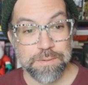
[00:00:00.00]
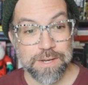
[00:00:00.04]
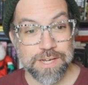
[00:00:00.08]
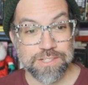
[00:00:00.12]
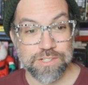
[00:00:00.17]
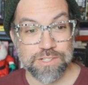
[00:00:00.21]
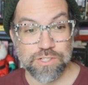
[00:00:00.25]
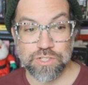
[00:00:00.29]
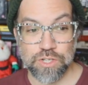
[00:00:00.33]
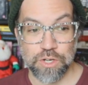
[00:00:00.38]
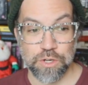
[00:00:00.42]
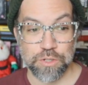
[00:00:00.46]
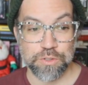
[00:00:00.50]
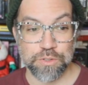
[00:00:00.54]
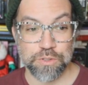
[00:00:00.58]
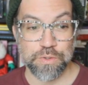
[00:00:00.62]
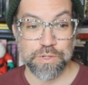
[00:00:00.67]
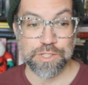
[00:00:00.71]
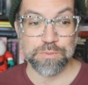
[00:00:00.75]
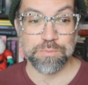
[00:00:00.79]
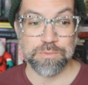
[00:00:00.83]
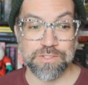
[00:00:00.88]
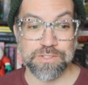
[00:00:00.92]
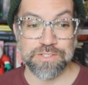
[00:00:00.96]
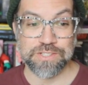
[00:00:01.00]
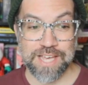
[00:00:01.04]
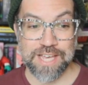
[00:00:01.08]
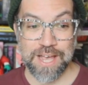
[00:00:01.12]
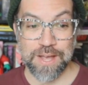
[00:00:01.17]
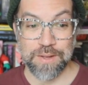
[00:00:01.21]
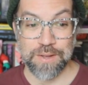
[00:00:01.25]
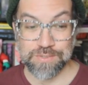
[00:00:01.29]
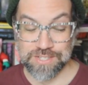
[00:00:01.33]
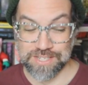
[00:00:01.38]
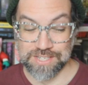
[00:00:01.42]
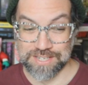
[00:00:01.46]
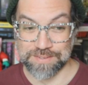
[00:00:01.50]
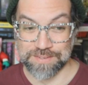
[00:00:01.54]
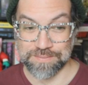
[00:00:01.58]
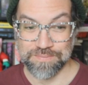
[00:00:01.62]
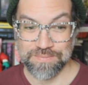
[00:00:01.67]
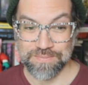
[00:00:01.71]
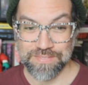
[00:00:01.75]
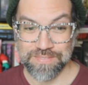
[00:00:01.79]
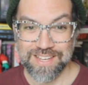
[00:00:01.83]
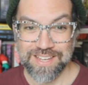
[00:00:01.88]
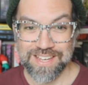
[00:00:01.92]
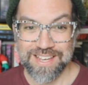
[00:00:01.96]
page is called Christmas Counting.